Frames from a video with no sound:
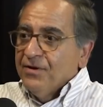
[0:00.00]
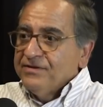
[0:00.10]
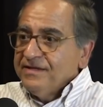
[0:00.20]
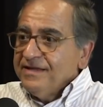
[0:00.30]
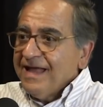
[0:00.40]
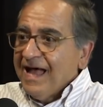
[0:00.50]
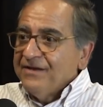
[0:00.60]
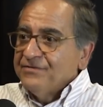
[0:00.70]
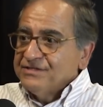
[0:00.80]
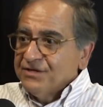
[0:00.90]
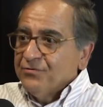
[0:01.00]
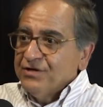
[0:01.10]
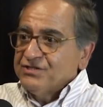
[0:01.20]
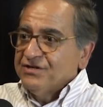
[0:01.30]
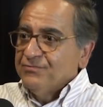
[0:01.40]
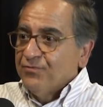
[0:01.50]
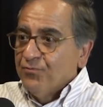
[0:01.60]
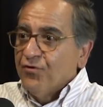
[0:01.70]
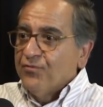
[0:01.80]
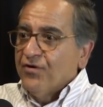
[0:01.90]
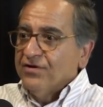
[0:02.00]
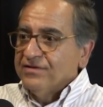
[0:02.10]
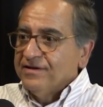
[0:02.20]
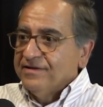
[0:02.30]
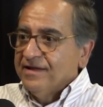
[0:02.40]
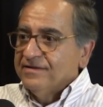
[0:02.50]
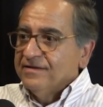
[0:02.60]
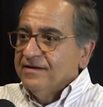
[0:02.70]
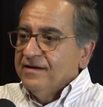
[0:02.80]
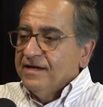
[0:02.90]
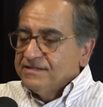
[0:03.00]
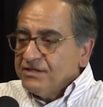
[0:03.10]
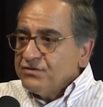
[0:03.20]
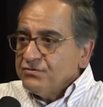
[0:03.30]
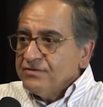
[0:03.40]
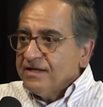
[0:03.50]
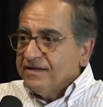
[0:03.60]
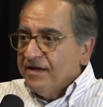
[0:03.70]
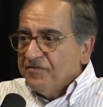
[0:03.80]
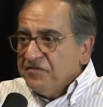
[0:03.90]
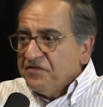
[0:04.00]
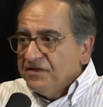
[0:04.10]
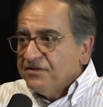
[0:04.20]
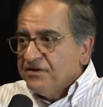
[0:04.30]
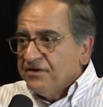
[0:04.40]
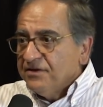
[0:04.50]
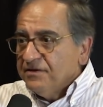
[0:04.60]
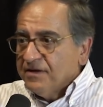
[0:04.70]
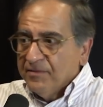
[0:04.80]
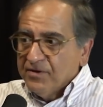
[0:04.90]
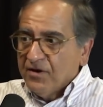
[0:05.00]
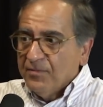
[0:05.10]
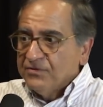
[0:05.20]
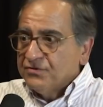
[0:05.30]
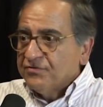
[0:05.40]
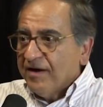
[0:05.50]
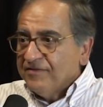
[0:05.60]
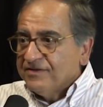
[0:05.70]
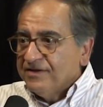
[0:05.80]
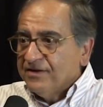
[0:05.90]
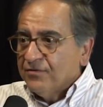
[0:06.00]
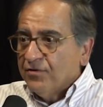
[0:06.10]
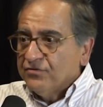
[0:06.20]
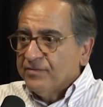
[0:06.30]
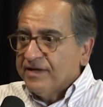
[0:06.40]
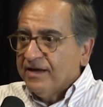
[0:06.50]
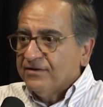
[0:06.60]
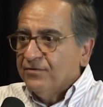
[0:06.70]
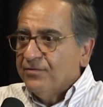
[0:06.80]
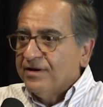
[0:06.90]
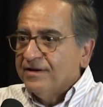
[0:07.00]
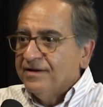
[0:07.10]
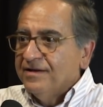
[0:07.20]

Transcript: but didn't address the question more broadly that, is it true that every field theory can be coupled to gravity in a quantum mechanical way?